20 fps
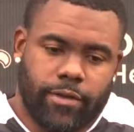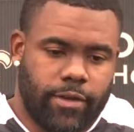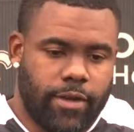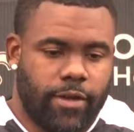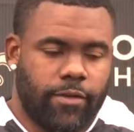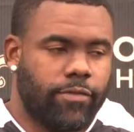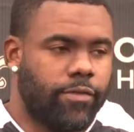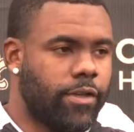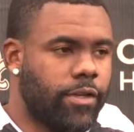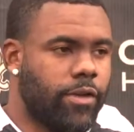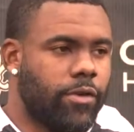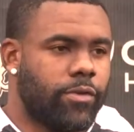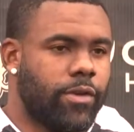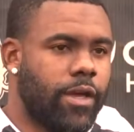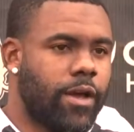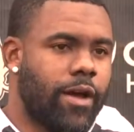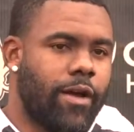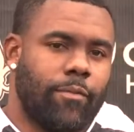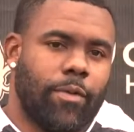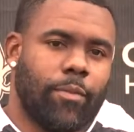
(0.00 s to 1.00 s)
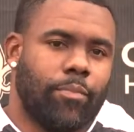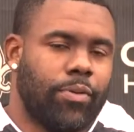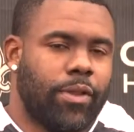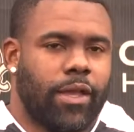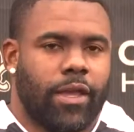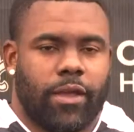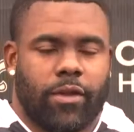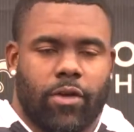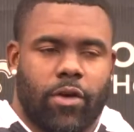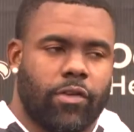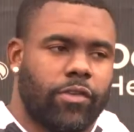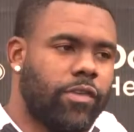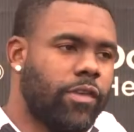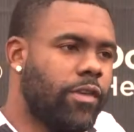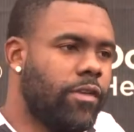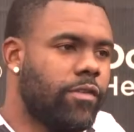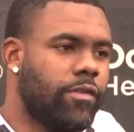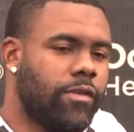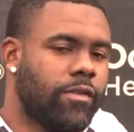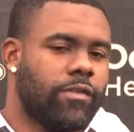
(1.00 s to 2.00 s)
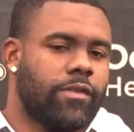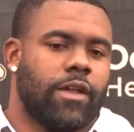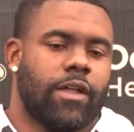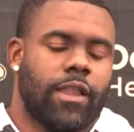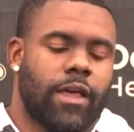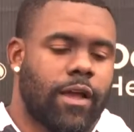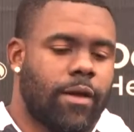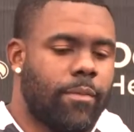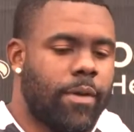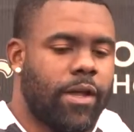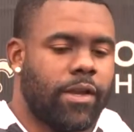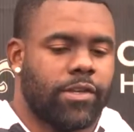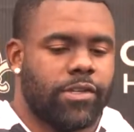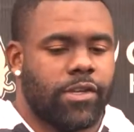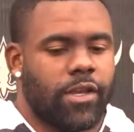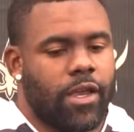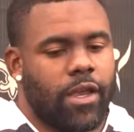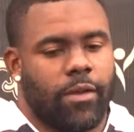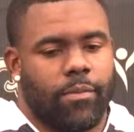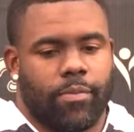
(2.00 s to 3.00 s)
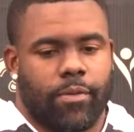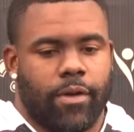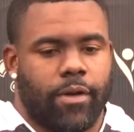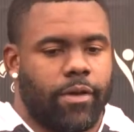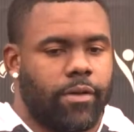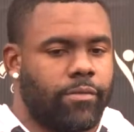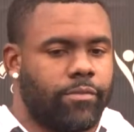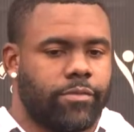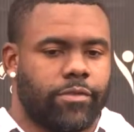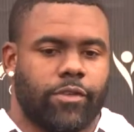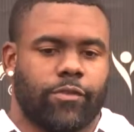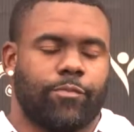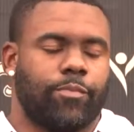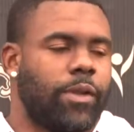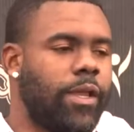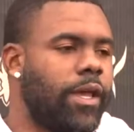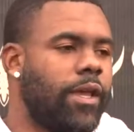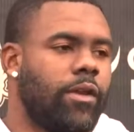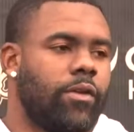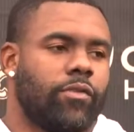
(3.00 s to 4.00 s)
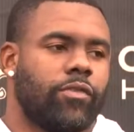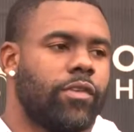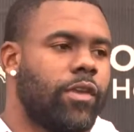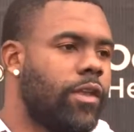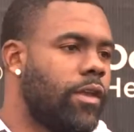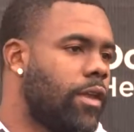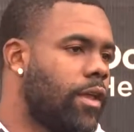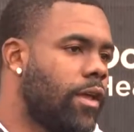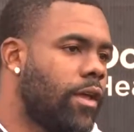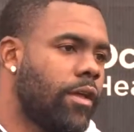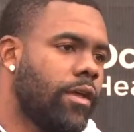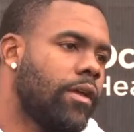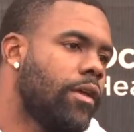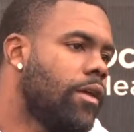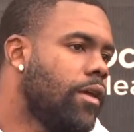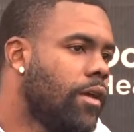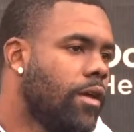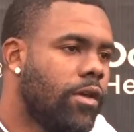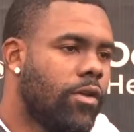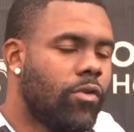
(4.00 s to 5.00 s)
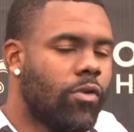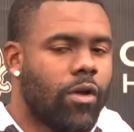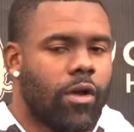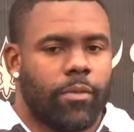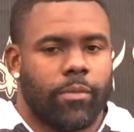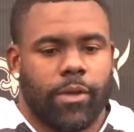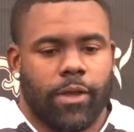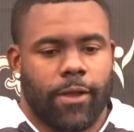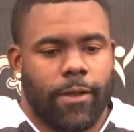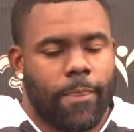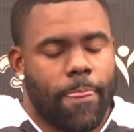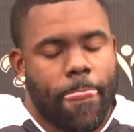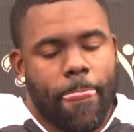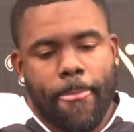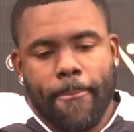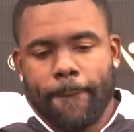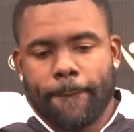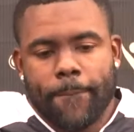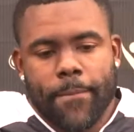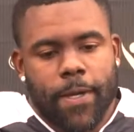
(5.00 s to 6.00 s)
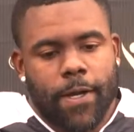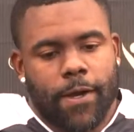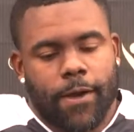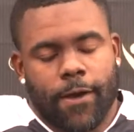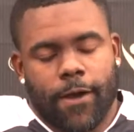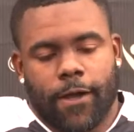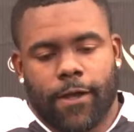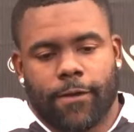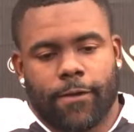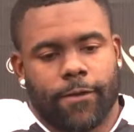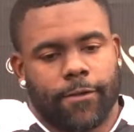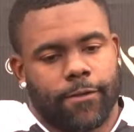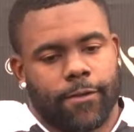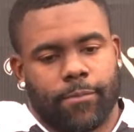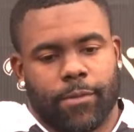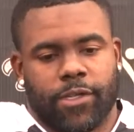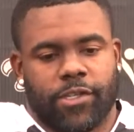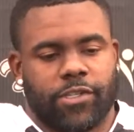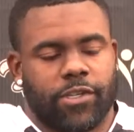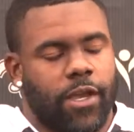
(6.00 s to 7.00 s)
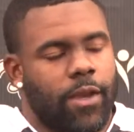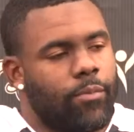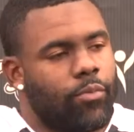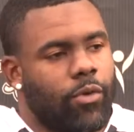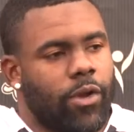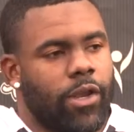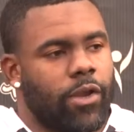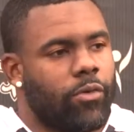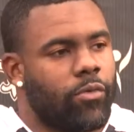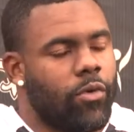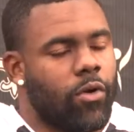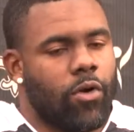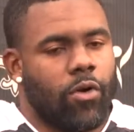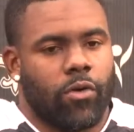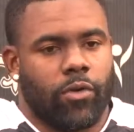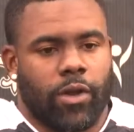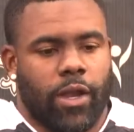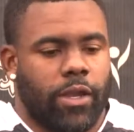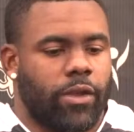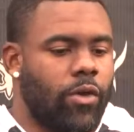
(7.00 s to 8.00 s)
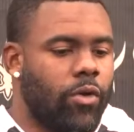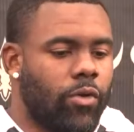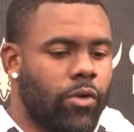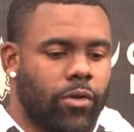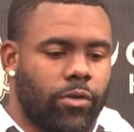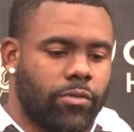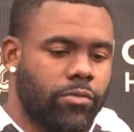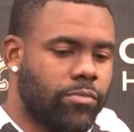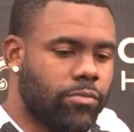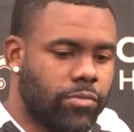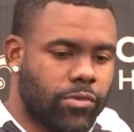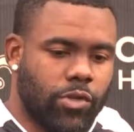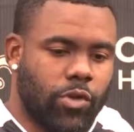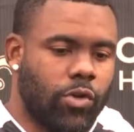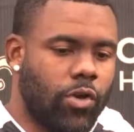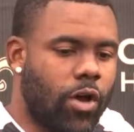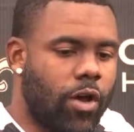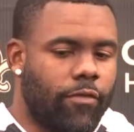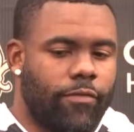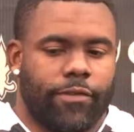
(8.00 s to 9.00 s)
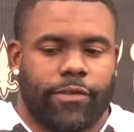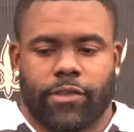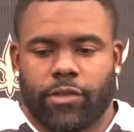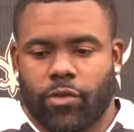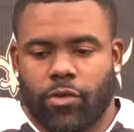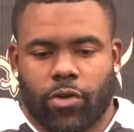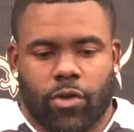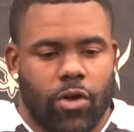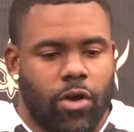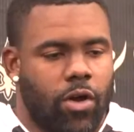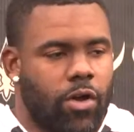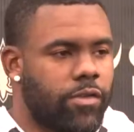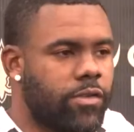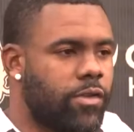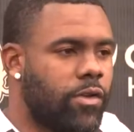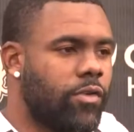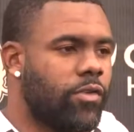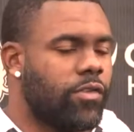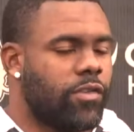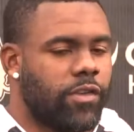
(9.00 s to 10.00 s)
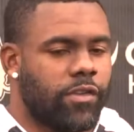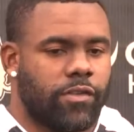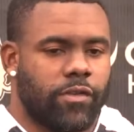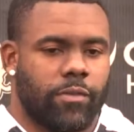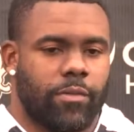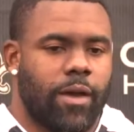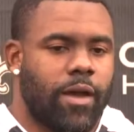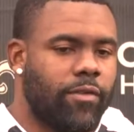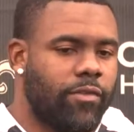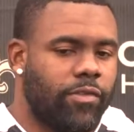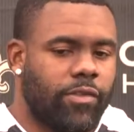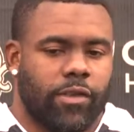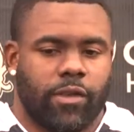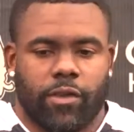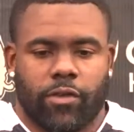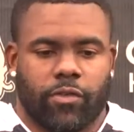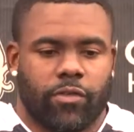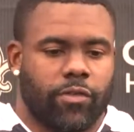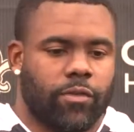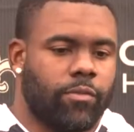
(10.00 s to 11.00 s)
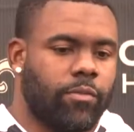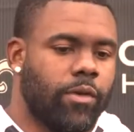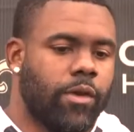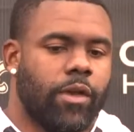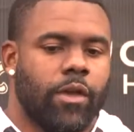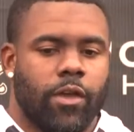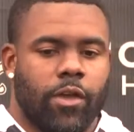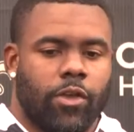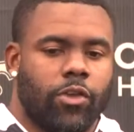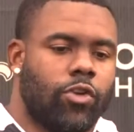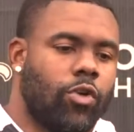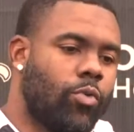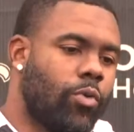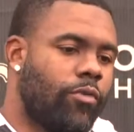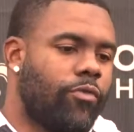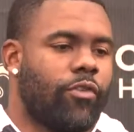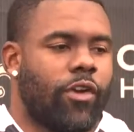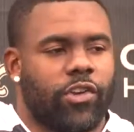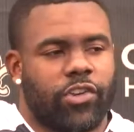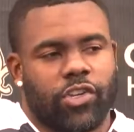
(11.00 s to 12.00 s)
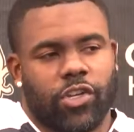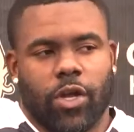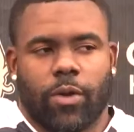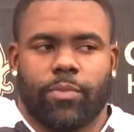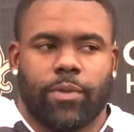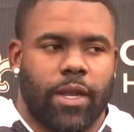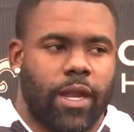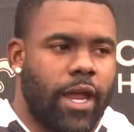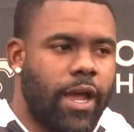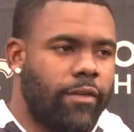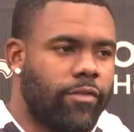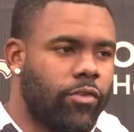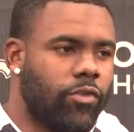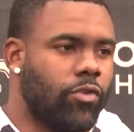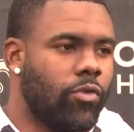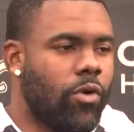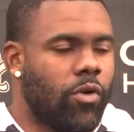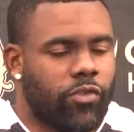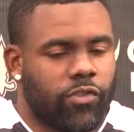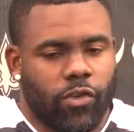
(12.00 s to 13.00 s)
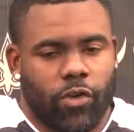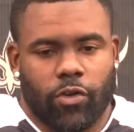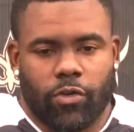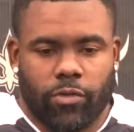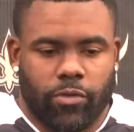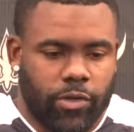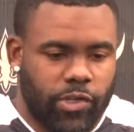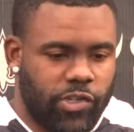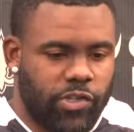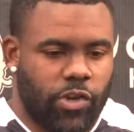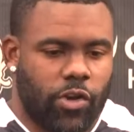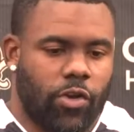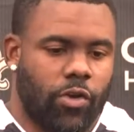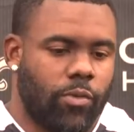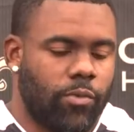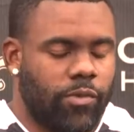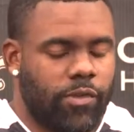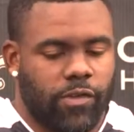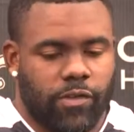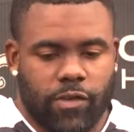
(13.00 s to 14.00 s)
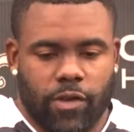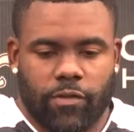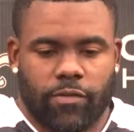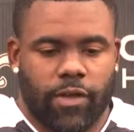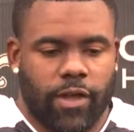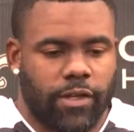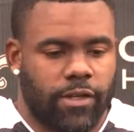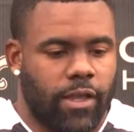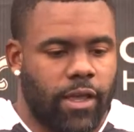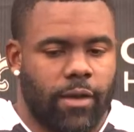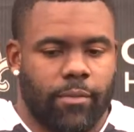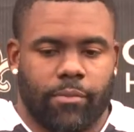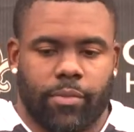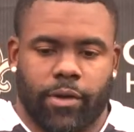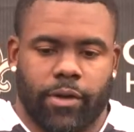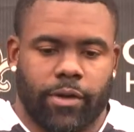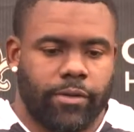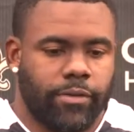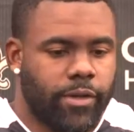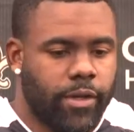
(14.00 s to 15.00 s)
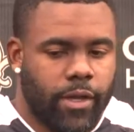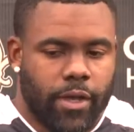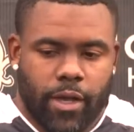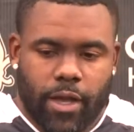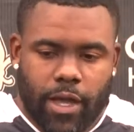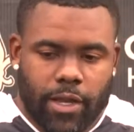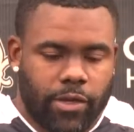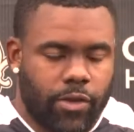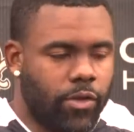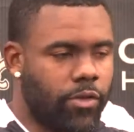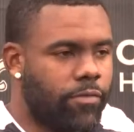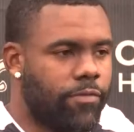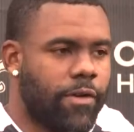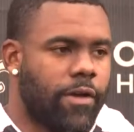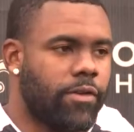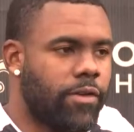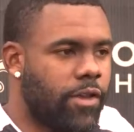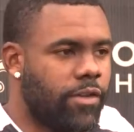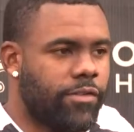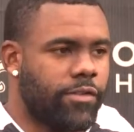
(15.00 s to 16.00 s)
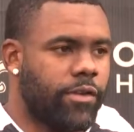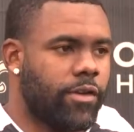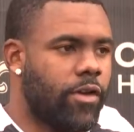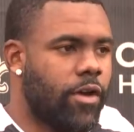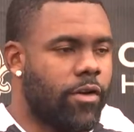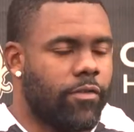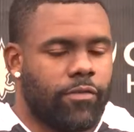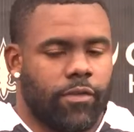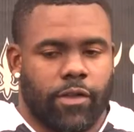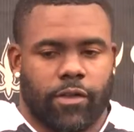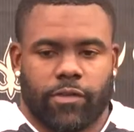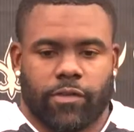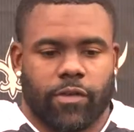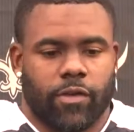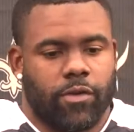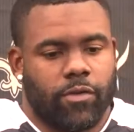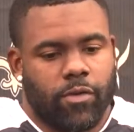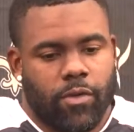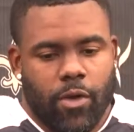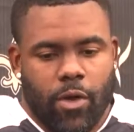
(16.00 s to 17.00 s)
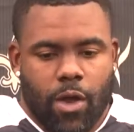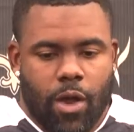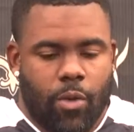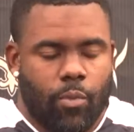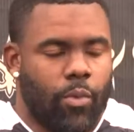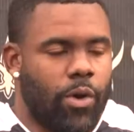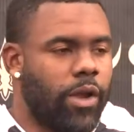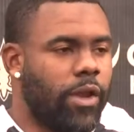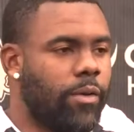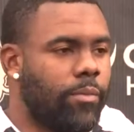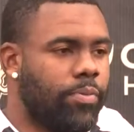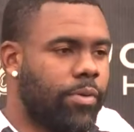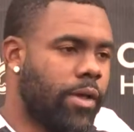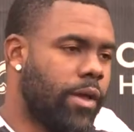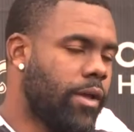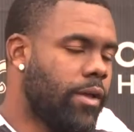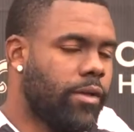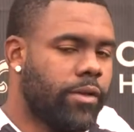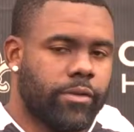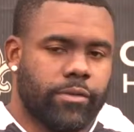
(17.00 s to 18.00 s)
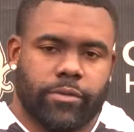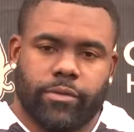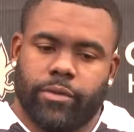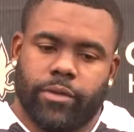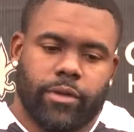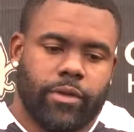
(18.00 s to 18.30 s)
Definitely, no doubt. I've been playing all season. It's not like I'm out of shape. Uh, just playing on Sunday, you know what I mean? Uh, I'm in shape, ready to roll, and I know the, know the offense, I know the cause, I know the system. Obviously, there's some you know, refreshing up that I have to do on certain terms and stuff like that, but I know the foundation of the offense, so I'm ready to play, and